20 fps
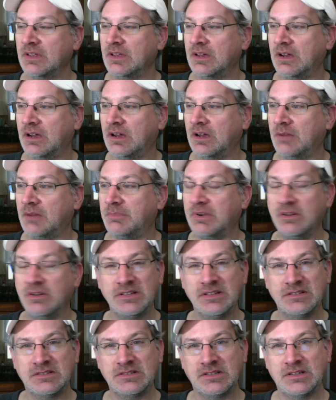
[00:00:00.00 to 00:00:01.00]
Uh, but
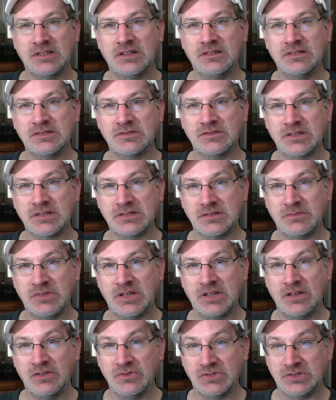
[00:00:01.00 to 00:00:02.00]
let's let's look at some of
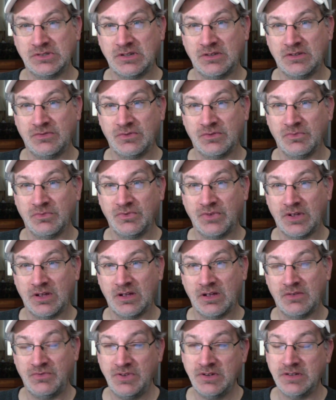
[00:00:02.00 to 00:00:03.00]
the other stuff from
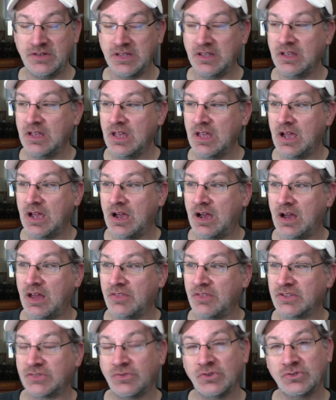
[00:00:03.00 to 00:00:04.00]
Philly.
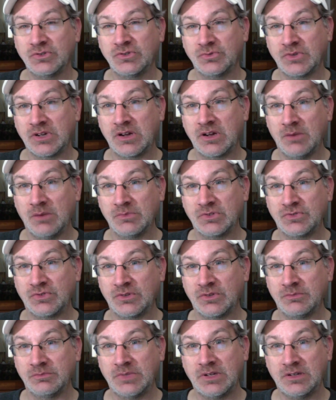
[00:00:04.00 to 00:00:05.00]
this first one comes
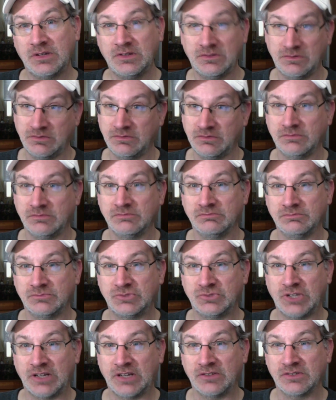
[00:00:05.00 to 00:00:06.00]
from
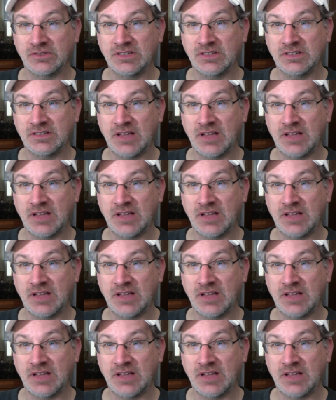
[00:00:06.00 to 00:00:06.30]
Channel Six